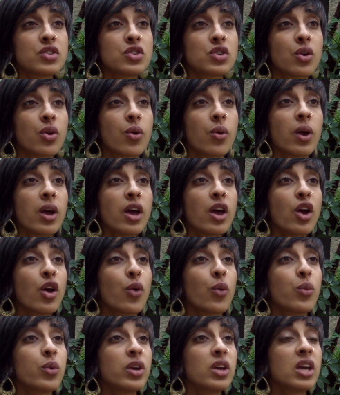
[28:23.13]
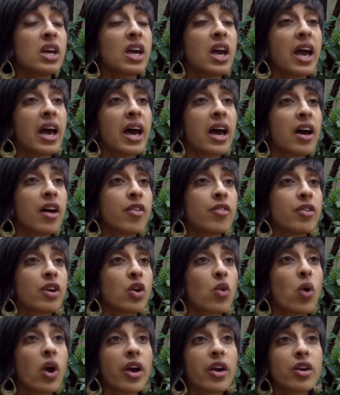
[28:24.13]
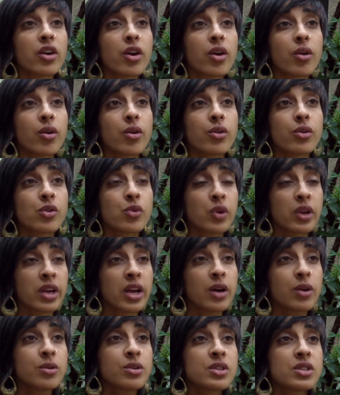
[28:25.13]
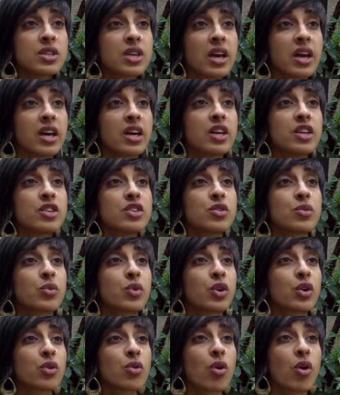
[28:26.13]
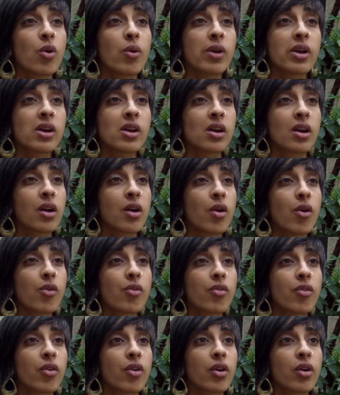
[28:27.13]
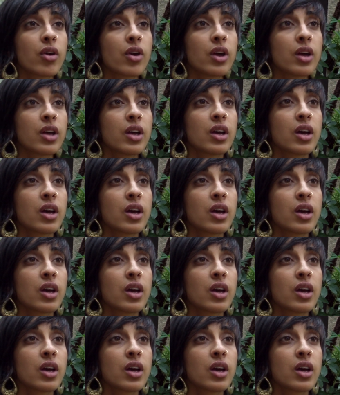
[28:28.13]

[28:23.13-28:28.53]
So we have acquired our own greenhouse, and we're growing over